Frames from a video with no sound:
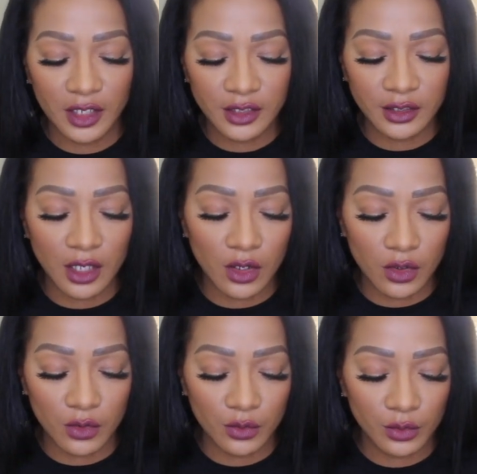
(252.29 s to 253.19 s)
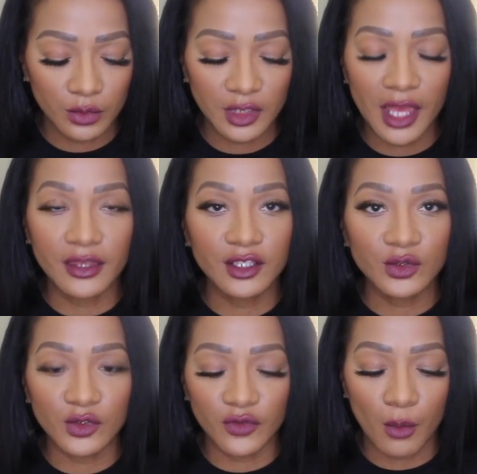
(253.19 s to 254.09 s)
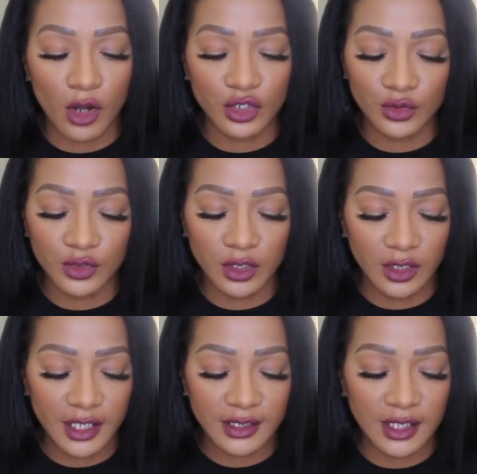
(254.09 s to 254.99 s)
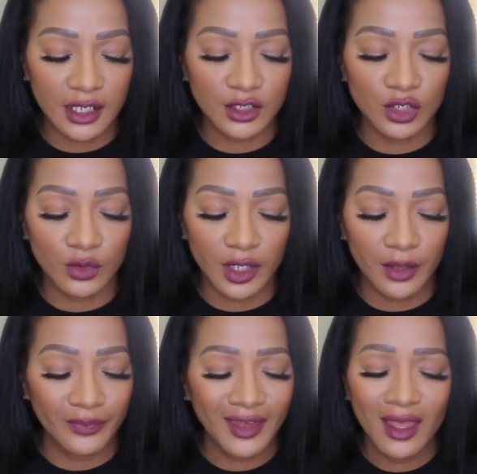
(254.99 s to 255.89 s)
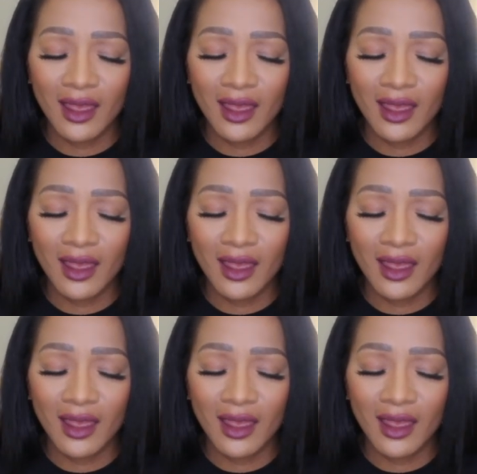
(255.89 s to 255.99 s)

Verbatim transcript: So yeah, this one's for Marshall. So let's get into it.